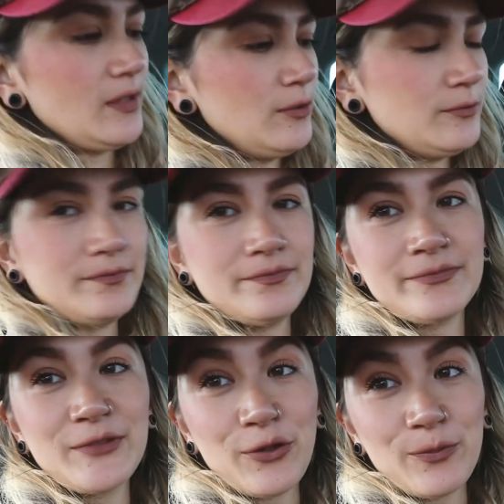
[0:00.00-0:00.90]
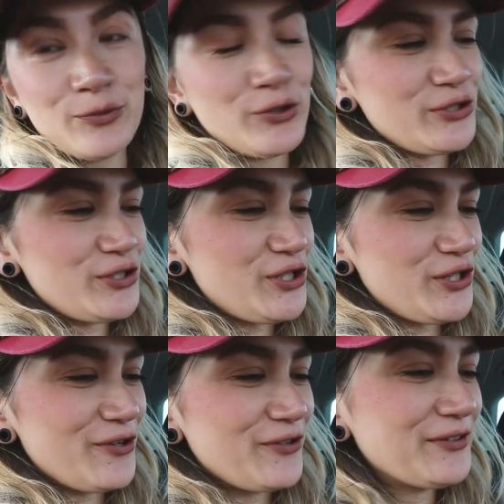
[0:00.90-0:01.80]
Oh, got the
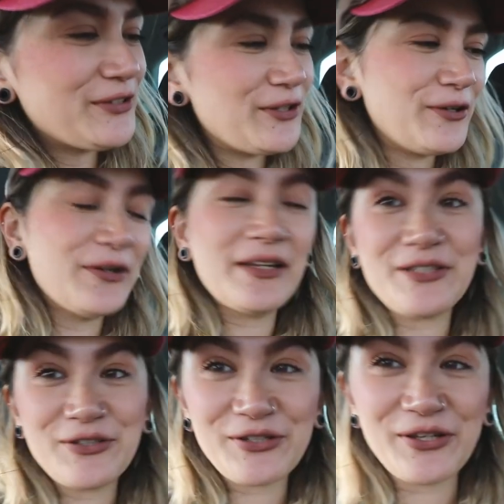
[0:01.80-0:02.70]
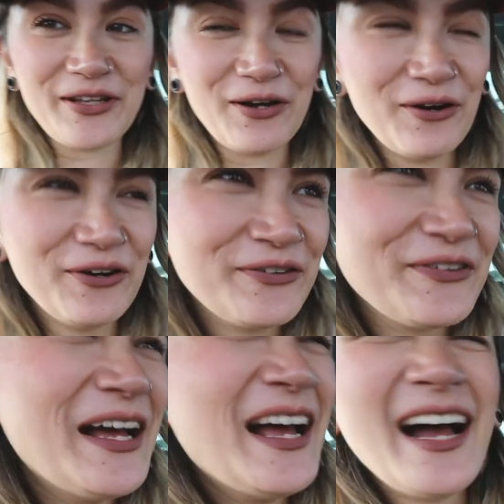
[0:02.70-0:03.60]
Prodigy on, so let's just turn that
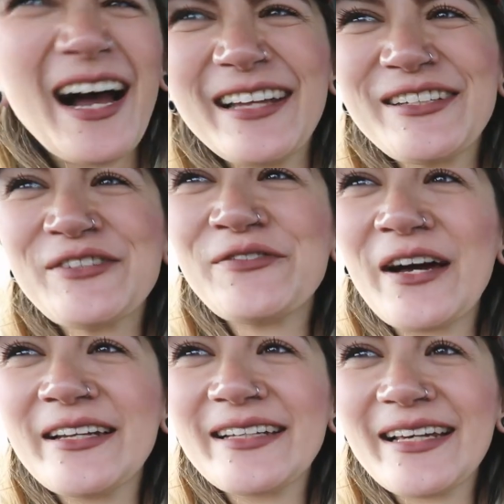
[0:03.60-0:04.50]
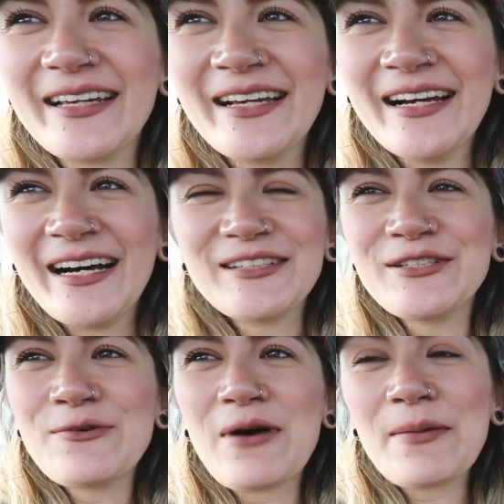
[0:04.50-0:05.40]
off. I just find it, I
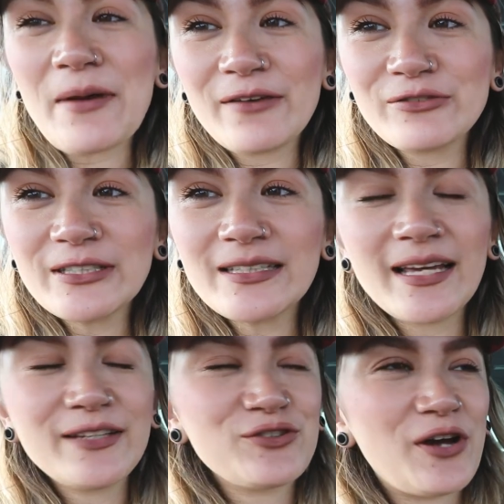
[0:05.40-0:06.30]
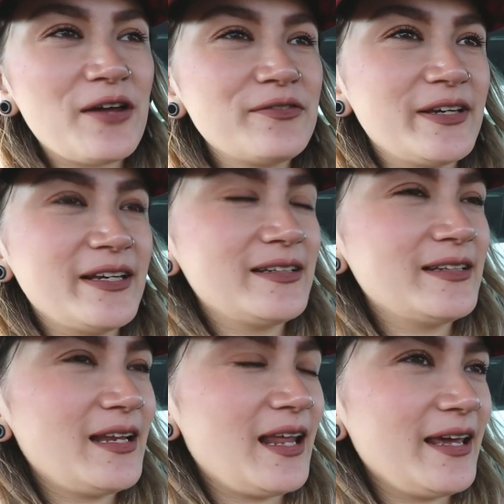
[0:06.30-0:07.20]
don't know why, but I really like
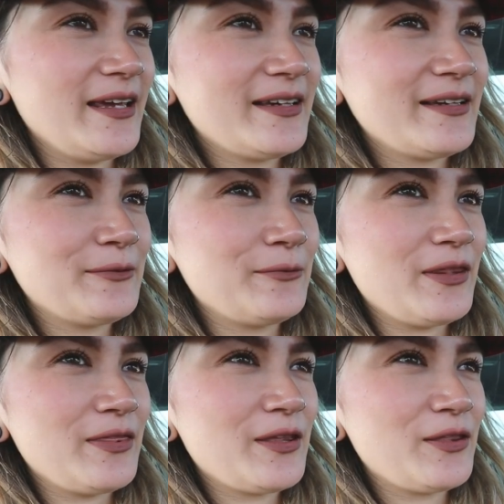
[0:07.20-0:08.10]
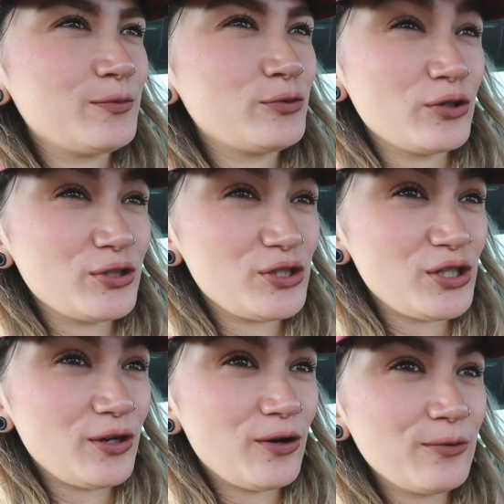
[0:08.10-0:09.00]
driving like with the
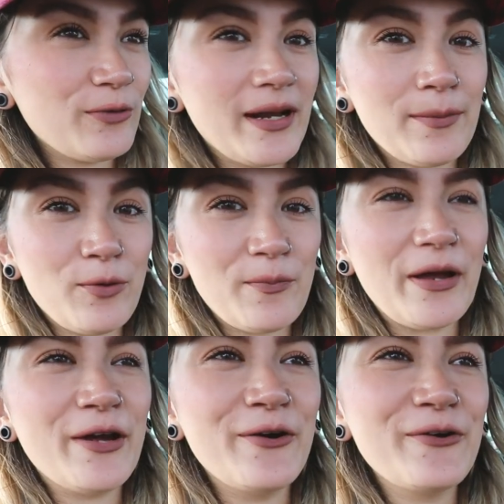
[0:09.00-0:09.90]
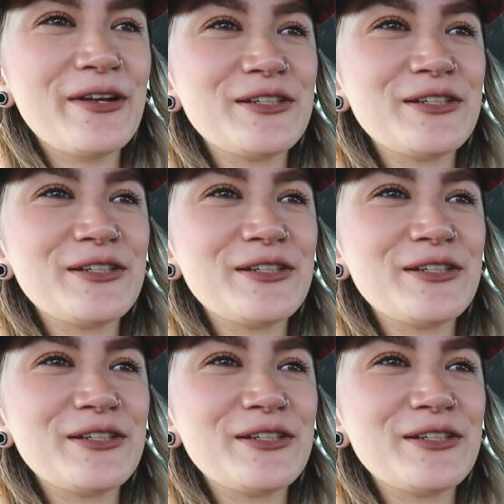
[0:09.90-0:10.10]
Prodigy on when I'm on my own.